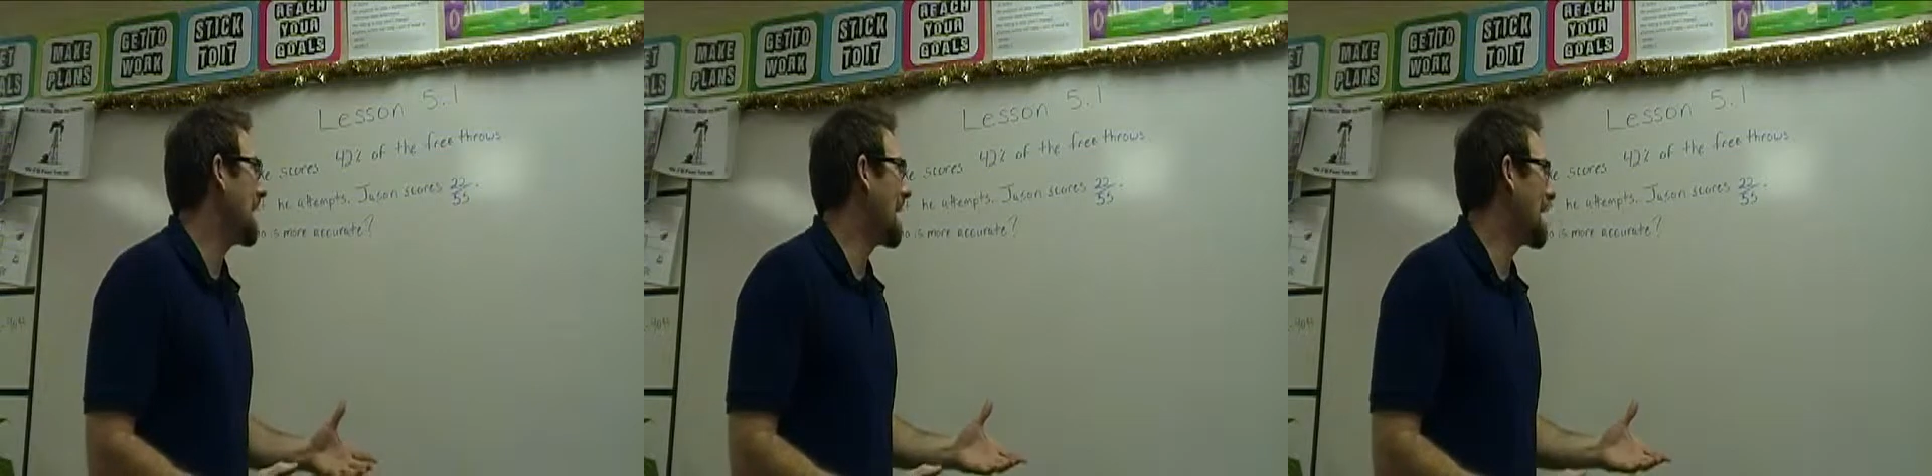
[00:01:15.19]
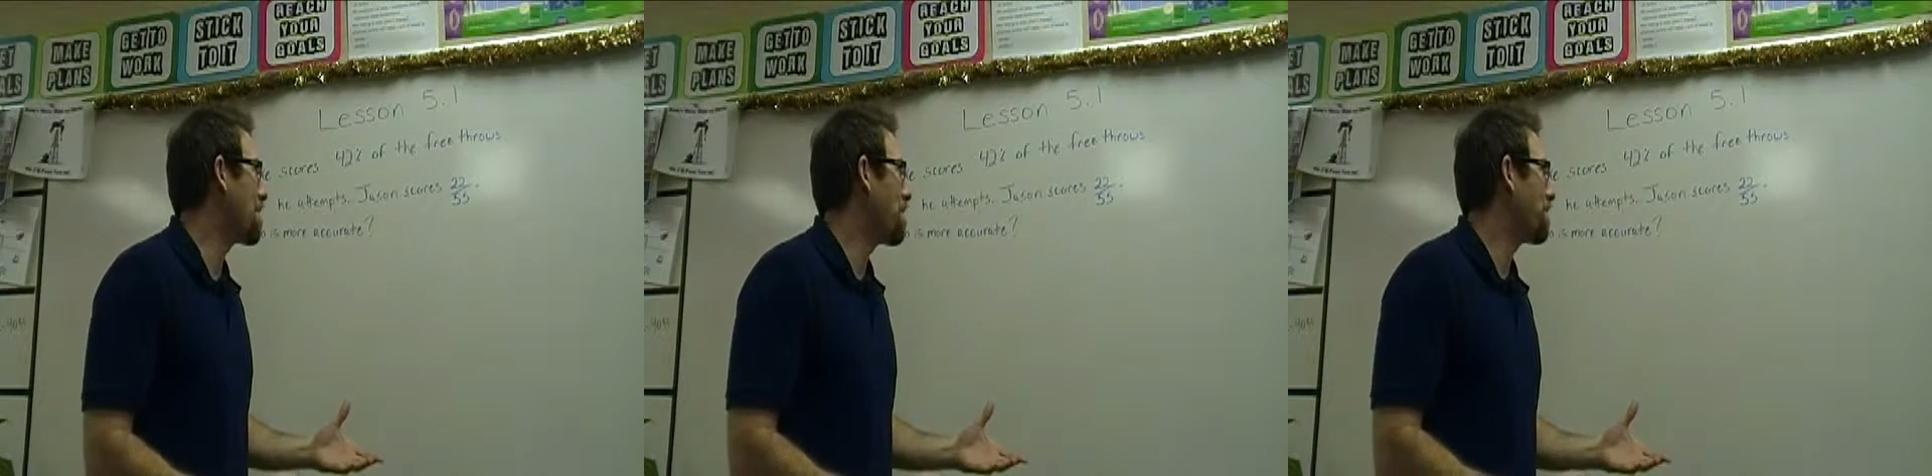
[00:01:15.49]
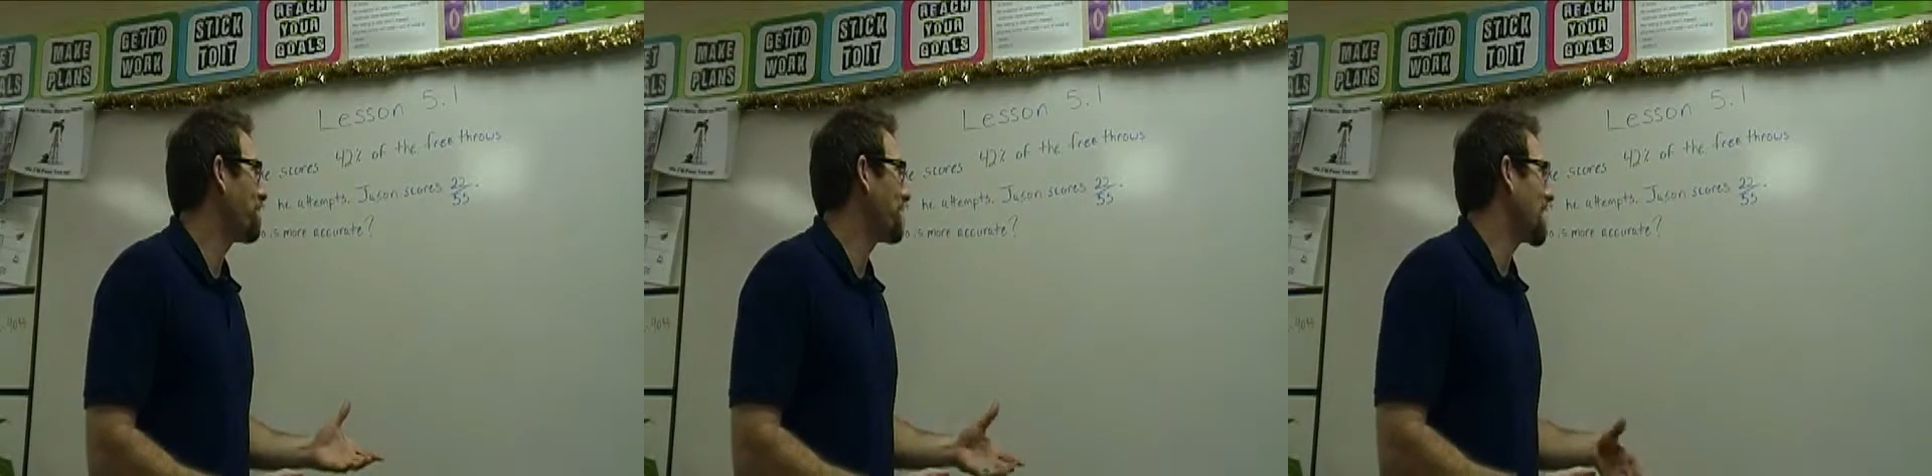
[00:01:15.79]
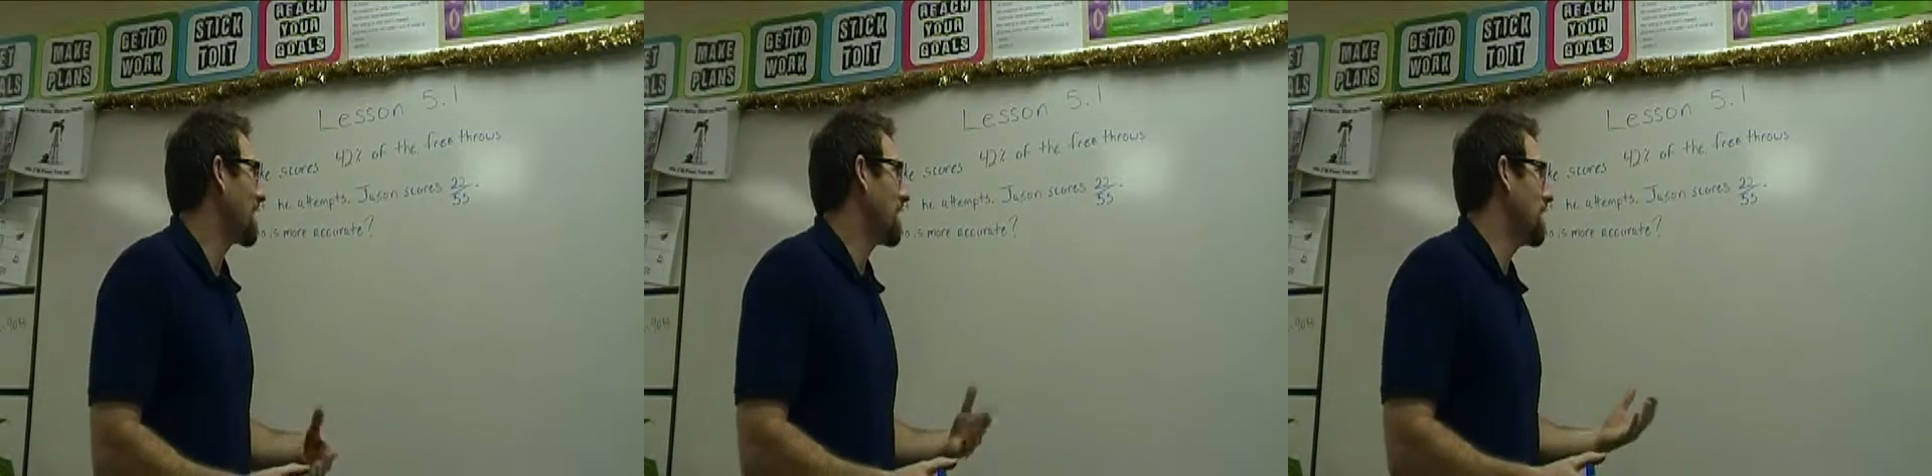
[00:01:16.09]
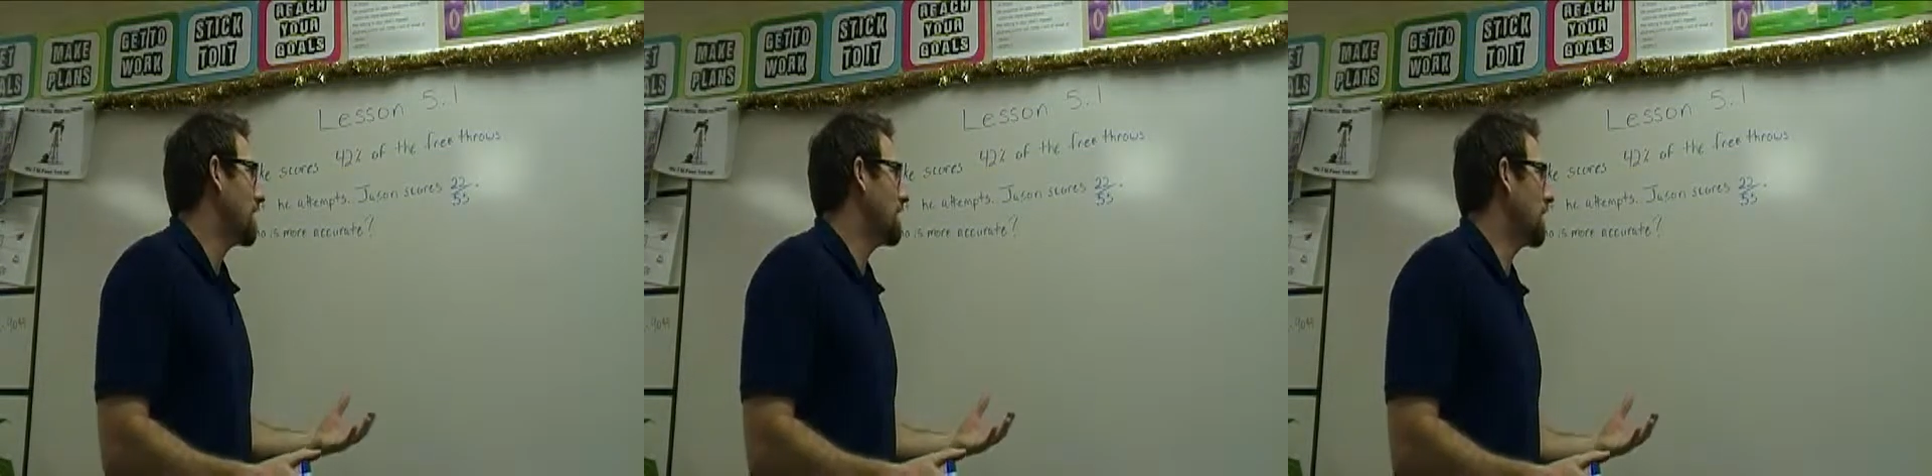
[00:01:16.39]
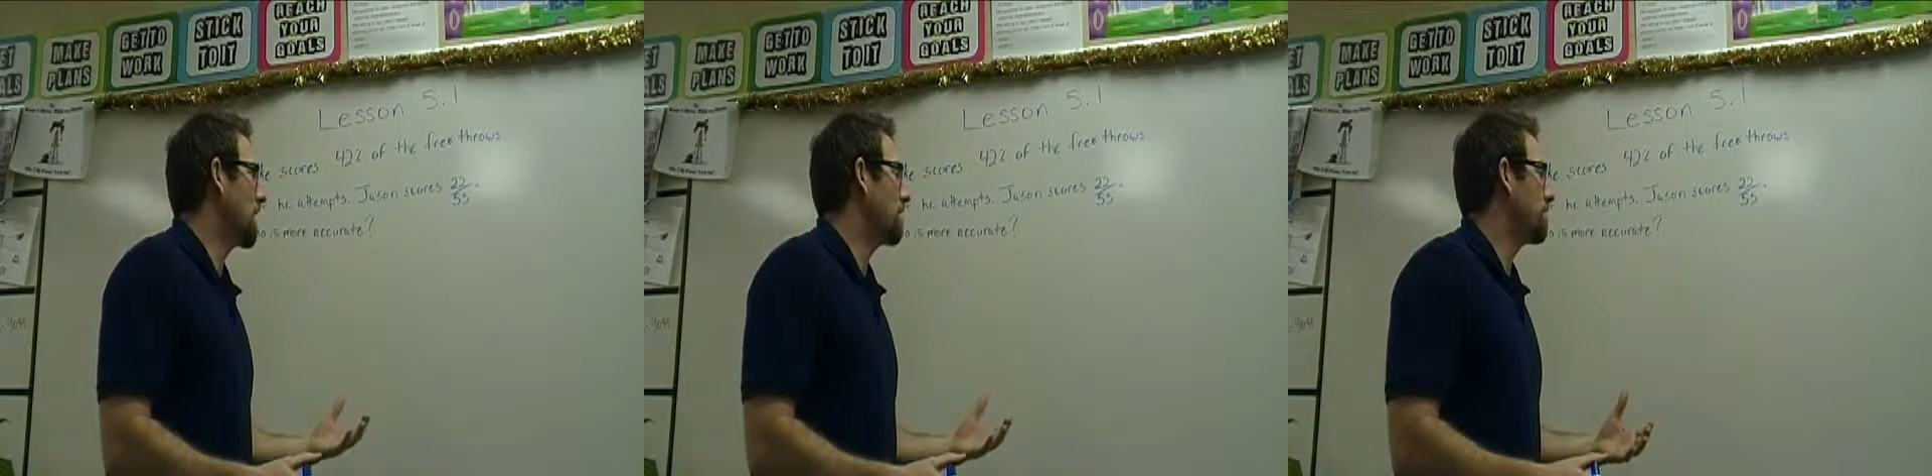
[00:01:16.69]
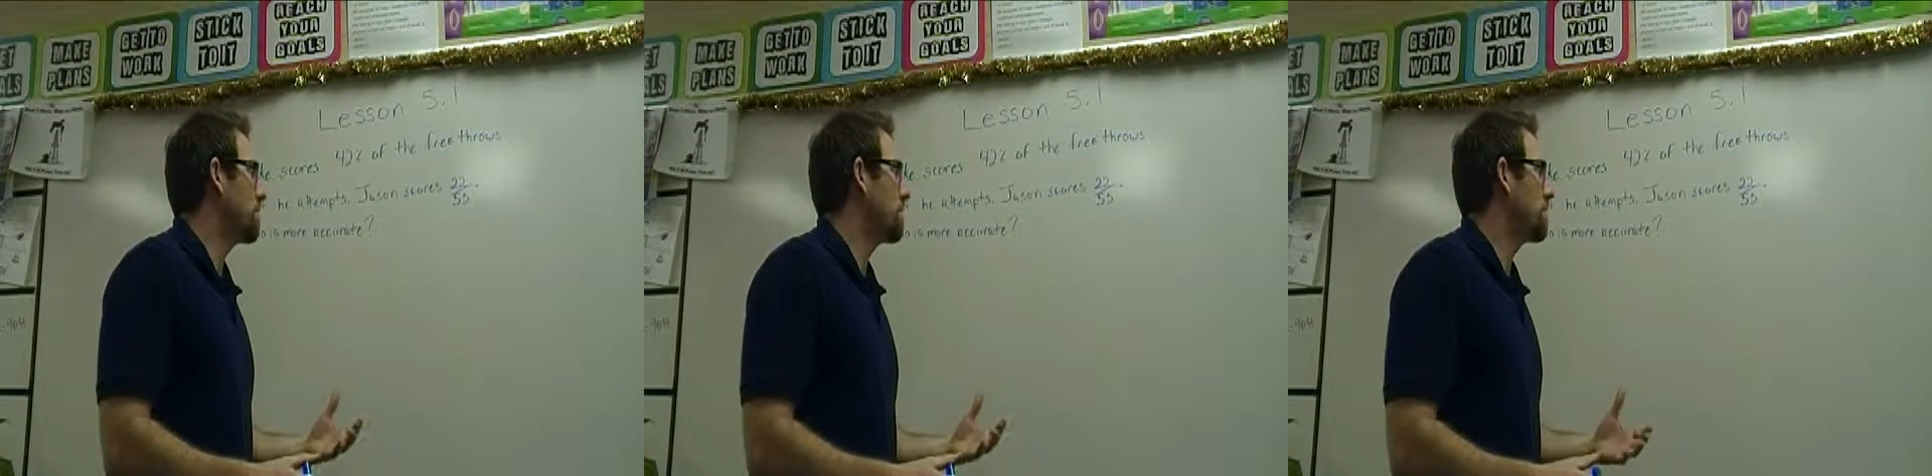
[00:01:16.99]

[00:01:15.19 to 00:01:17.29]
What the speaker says: You know,